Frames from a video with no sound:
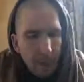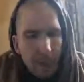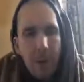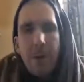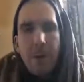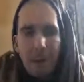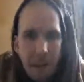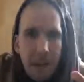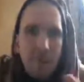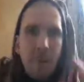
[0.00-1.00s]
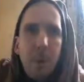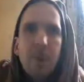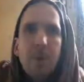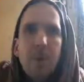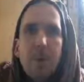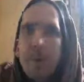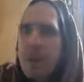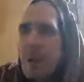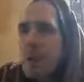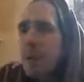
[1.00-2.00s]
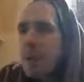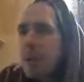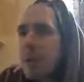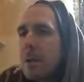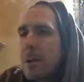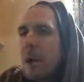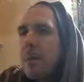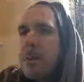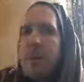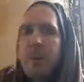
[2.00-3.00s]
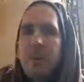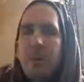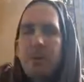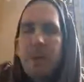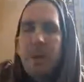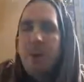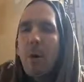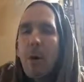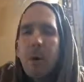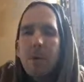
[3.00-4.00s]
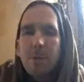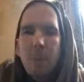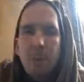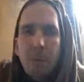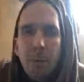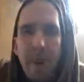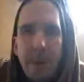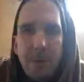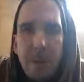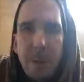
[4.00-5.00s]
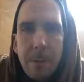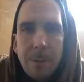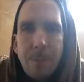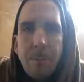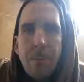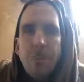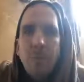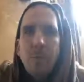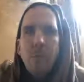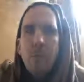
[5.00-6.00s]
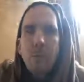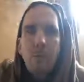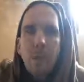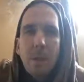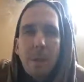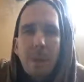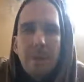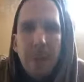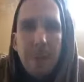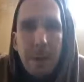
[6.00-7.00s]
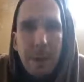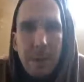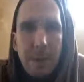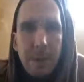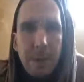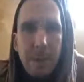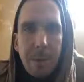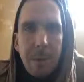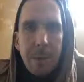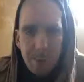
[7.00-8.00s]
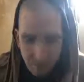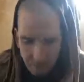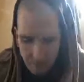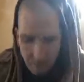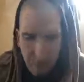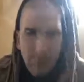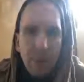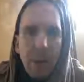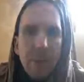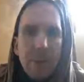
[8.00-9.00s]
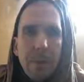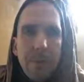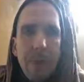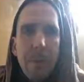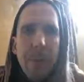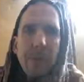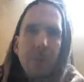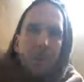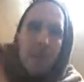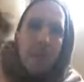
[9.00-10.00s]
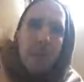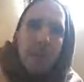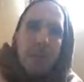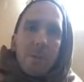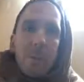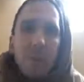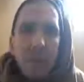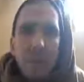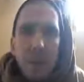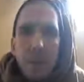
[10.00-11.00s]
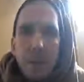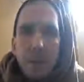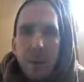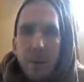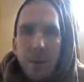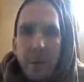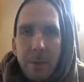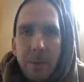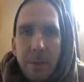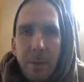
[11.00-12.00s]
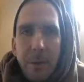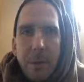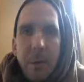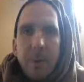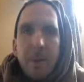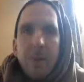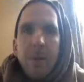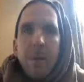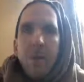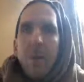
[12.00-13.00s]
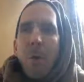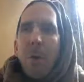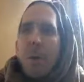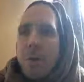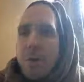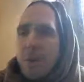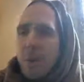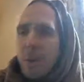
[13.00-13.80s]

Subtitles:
Only at that point Krishna began to instruct. So a spiritual master, yes, Nicolina distributed to her friends and family. So nice. So nice, Nicolina. You're glorious.